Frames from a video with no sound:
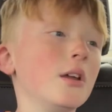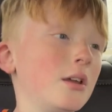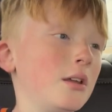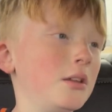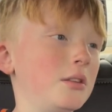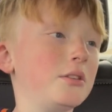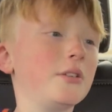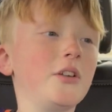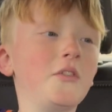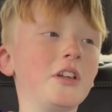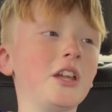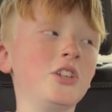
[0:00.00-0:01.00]
Hit the
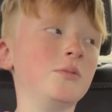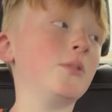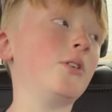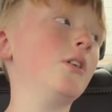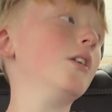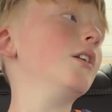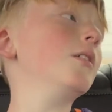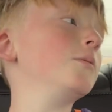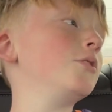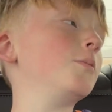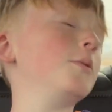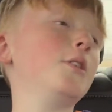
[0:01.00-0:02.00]
notification bell
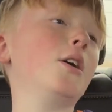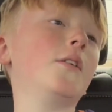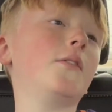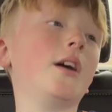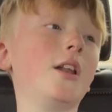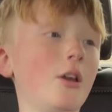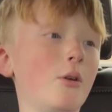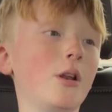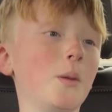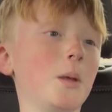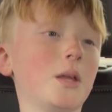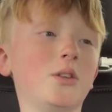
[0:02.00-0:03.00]
to be notified when I
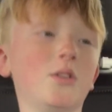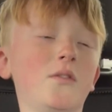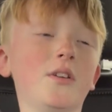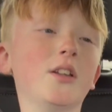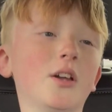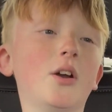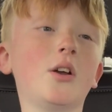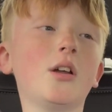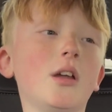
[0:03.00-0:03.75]
make a new video.